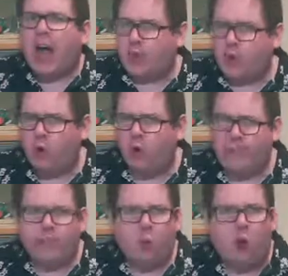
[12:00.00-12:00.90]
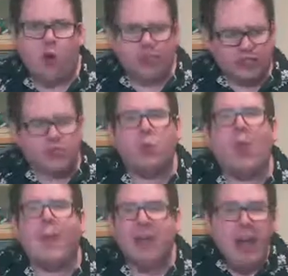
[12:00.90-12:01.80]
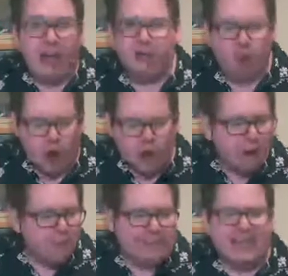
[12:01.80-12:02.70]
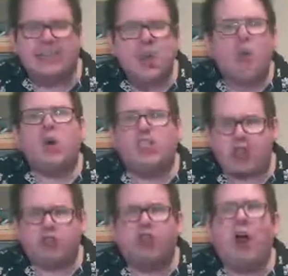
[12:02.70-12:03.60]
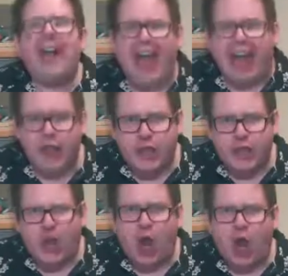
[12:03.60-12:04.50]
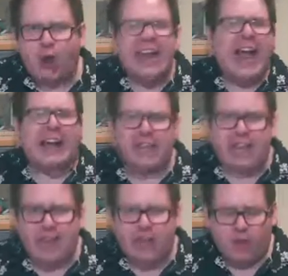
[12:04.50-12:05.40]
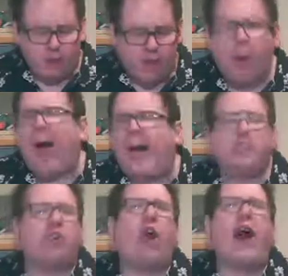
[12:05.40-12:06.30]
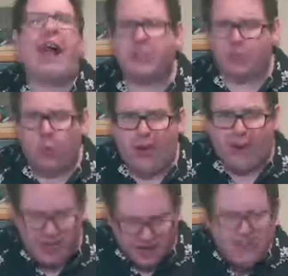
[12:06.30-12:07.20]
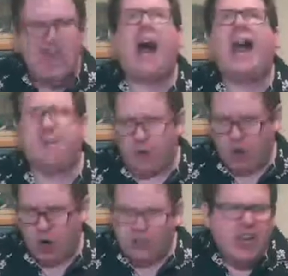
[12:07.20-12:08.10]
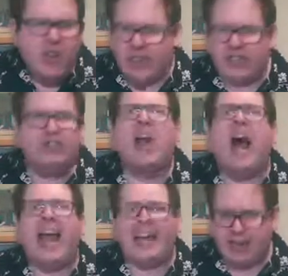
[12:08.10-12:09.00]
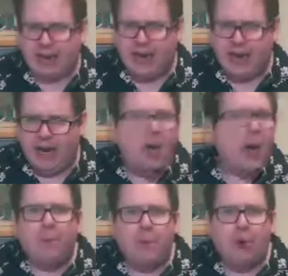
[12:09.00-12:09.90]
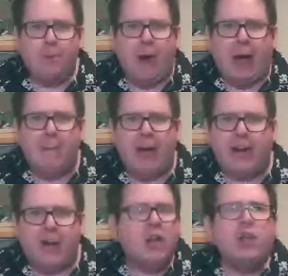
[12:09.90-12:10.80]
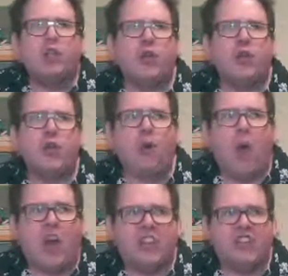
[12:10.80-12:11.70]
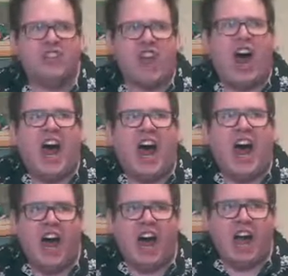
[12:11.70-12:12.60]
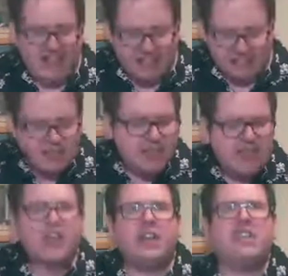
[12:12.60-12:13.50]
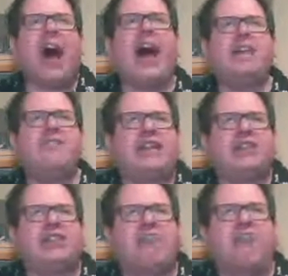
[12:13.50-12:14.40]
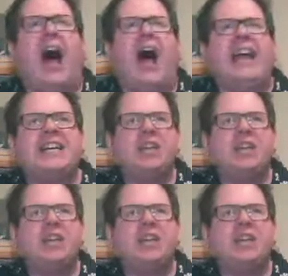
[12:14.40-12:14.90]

thought it was a swim and run, but it was a triathlon. And even though I tried to win, I forgot the cycling. Put my medal to one side, 'cause I missed the bike